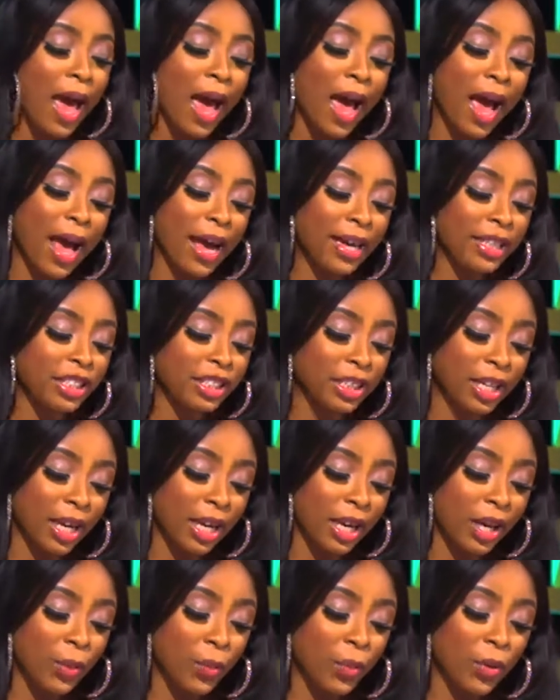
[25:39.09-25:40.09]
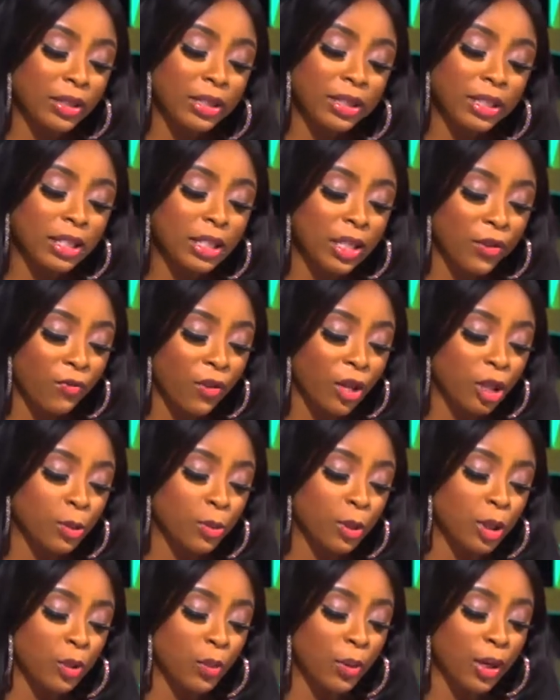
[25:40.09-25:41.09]
Hi Shay, what's the difference
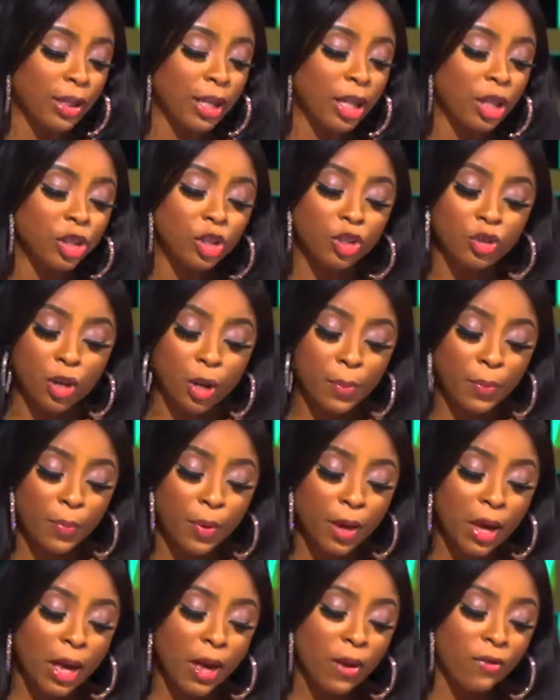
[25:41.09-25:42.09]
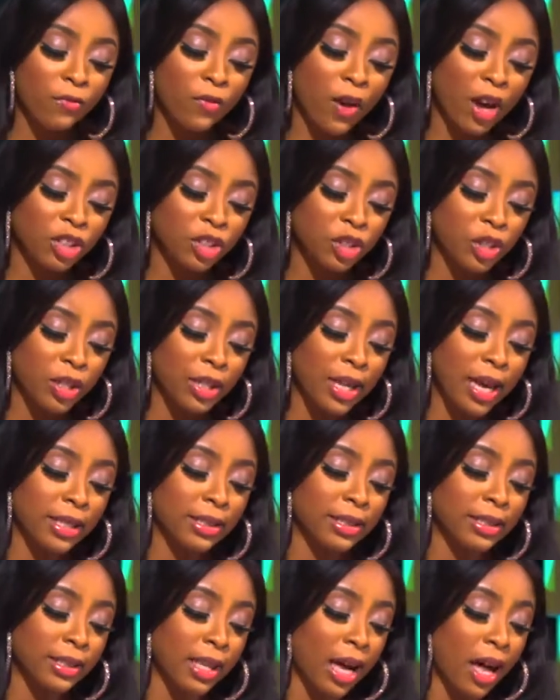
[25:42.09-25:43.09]
between drip, fashion, and
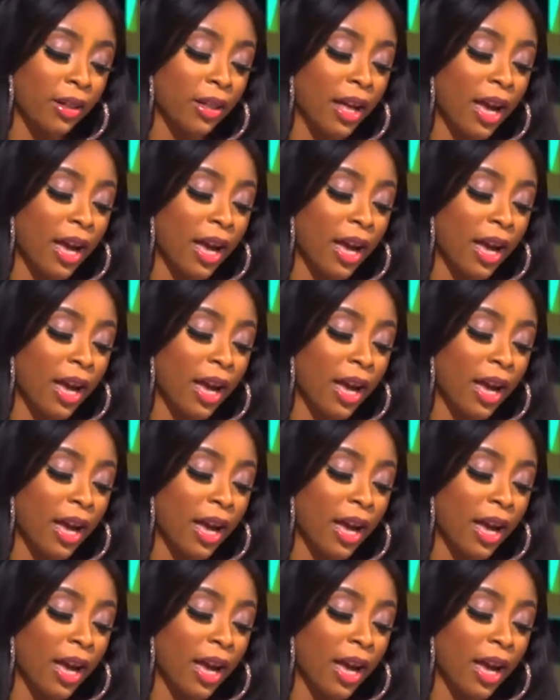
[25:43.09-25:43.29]
style?